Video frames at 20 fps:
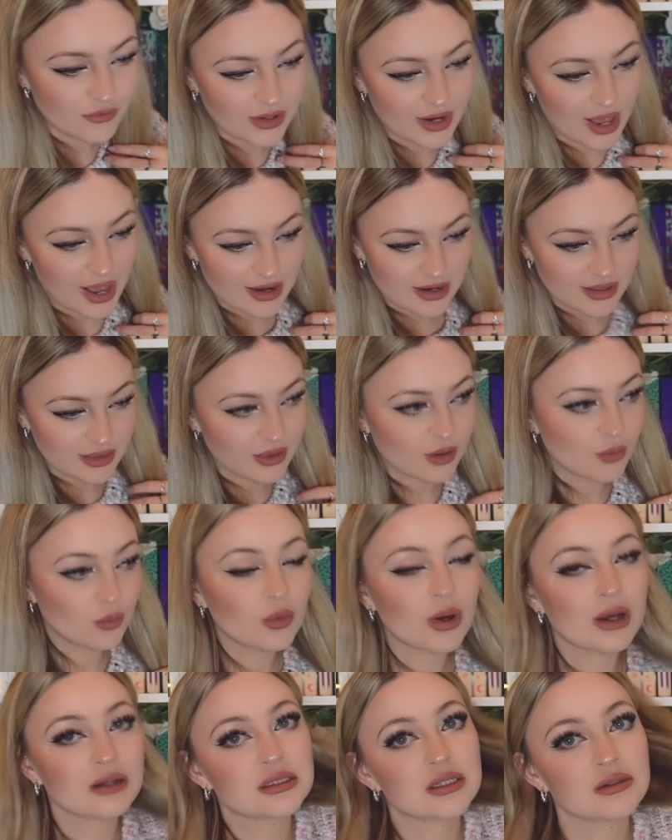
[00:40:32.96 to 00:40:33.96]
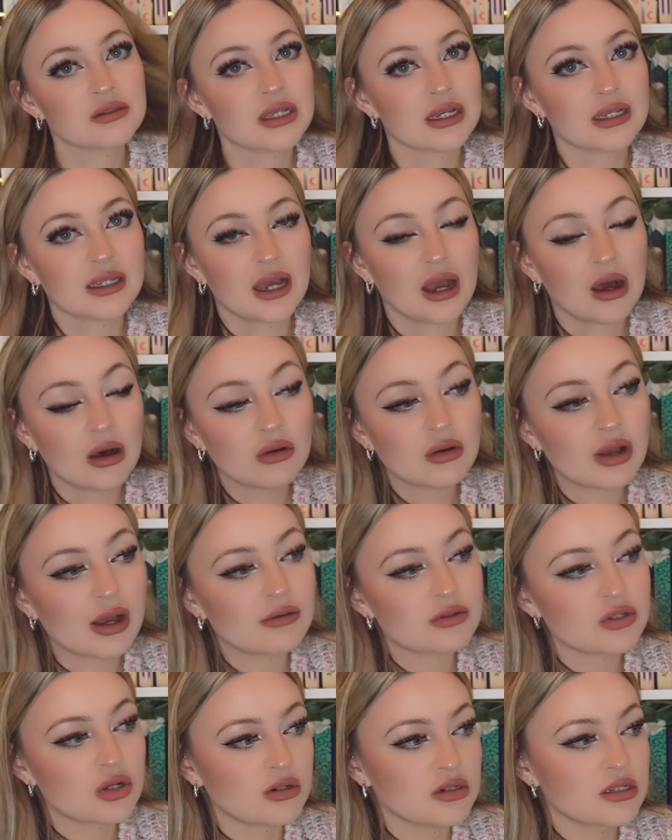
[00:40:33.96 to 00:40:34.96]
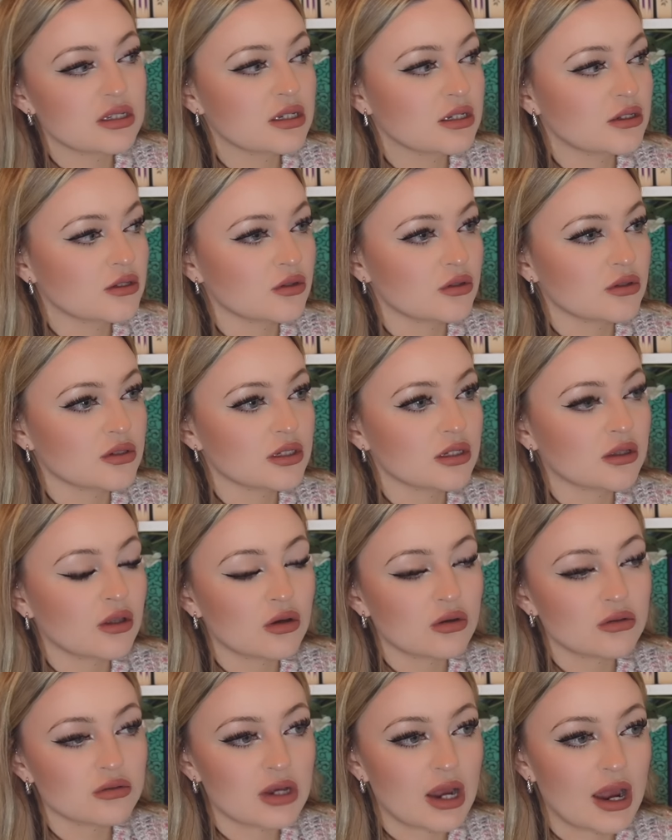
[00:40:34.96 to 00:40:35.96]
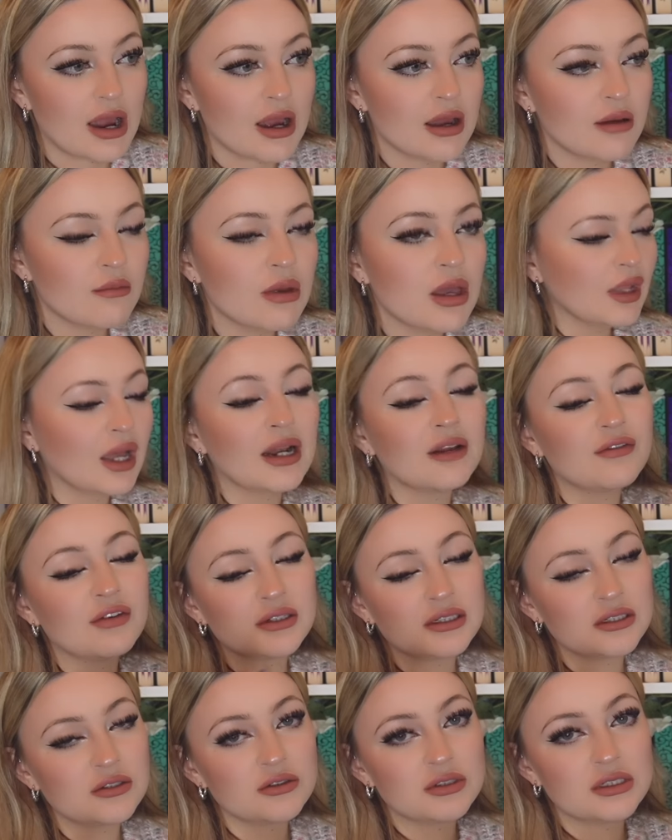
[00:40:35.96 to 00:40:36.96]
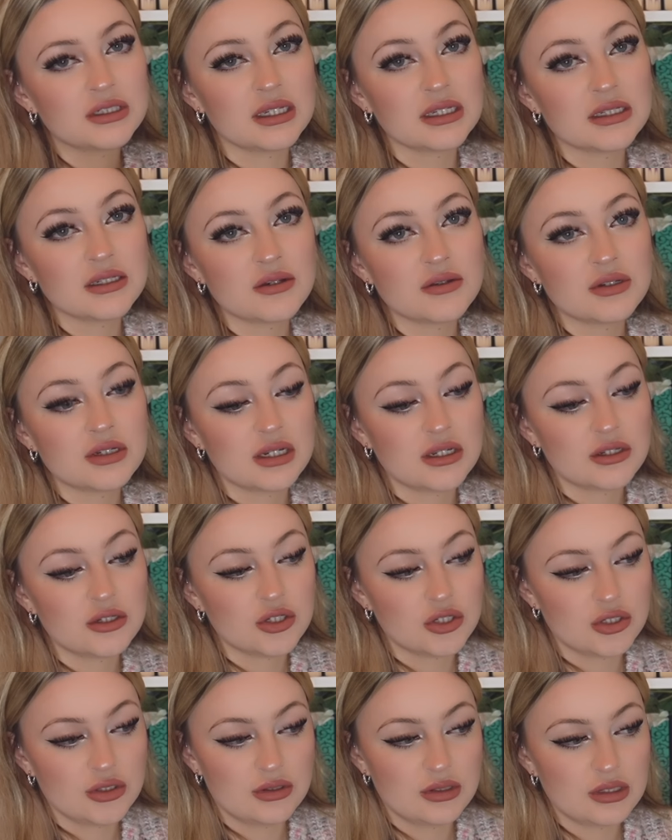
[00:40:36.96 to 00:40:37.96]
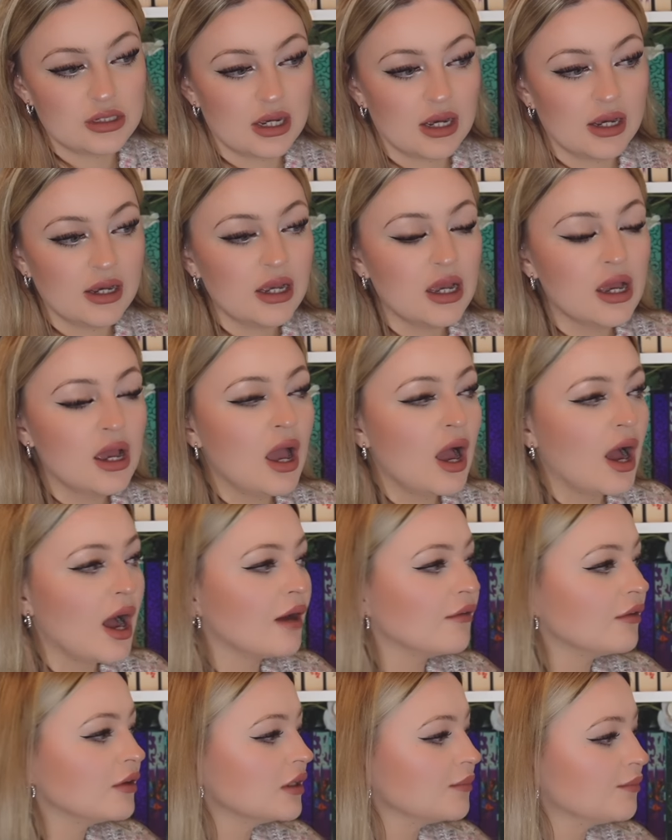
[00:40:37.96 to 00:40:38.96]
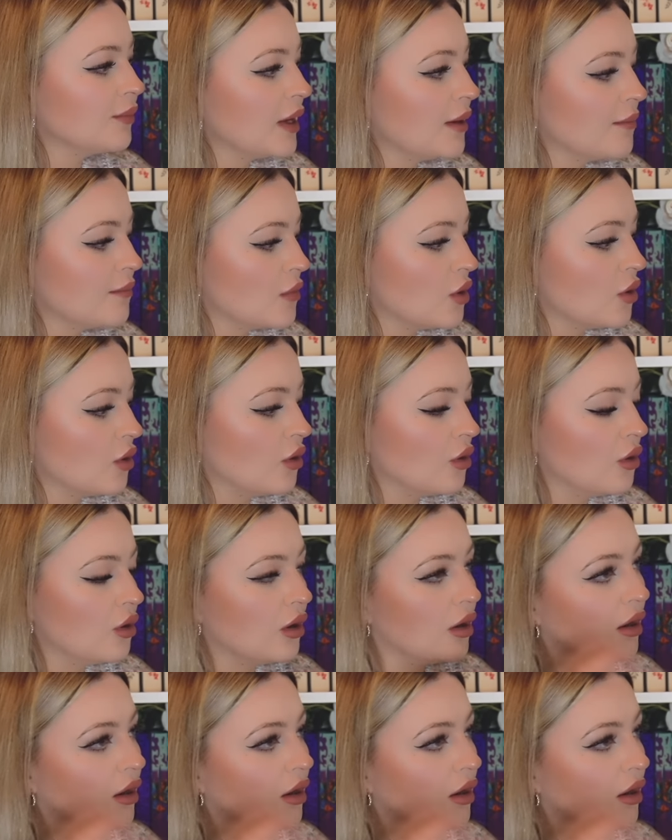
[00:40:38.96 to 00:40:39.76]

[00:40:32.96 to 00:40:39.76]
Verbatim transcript: read anything whilst I was at YALC. I was honestly exhausted the whole time. And if I didn't already say so, today's Tuesday. Have read a bit more